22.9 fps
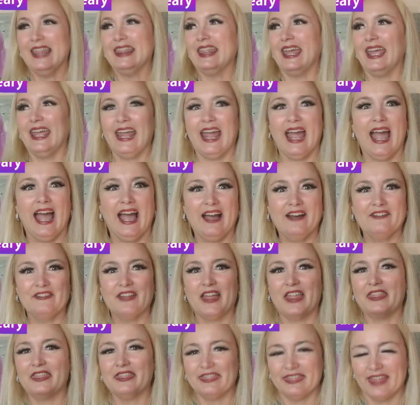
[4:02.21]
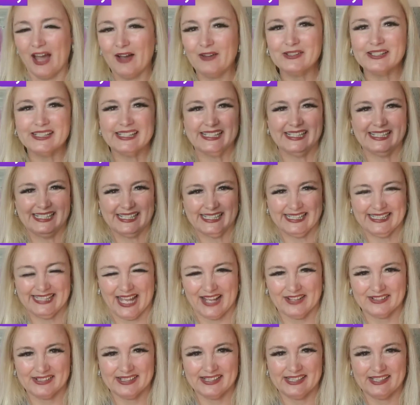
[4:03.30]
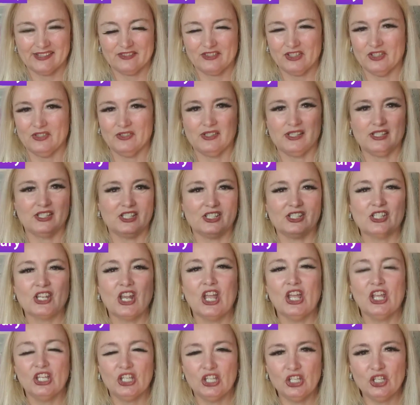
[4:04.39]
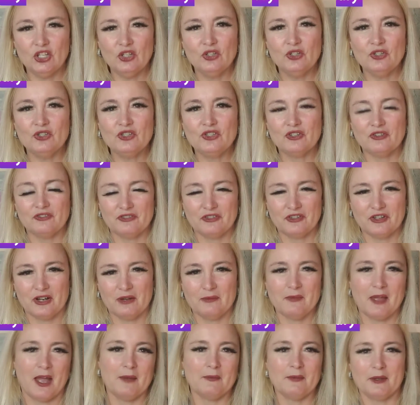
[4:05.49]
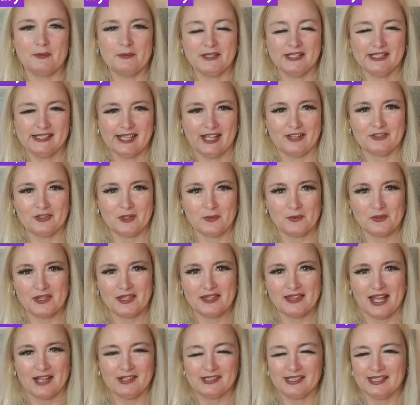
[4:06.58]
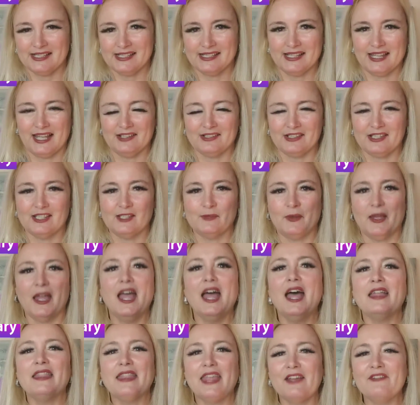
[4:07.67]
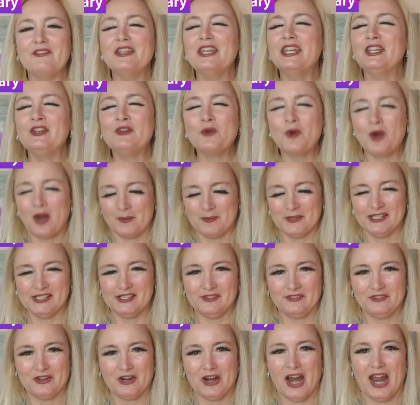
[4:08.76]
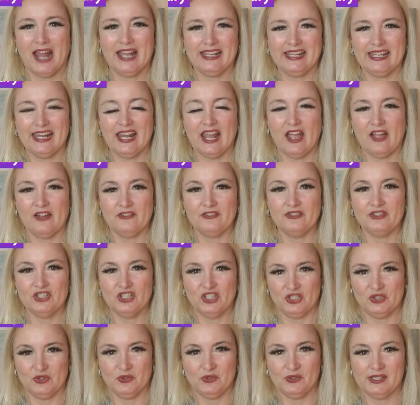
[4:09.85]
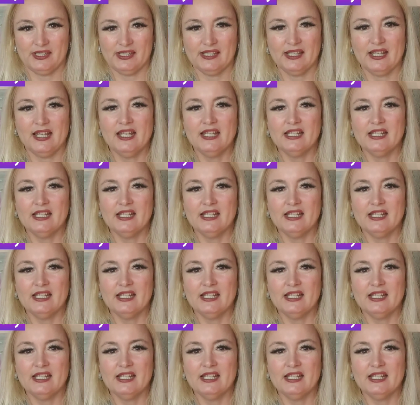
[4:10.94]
They have thousands and thousands of shoes, just huge, I might be exaggerating with the thousands and thousands, but they have an enormous variety of shoes.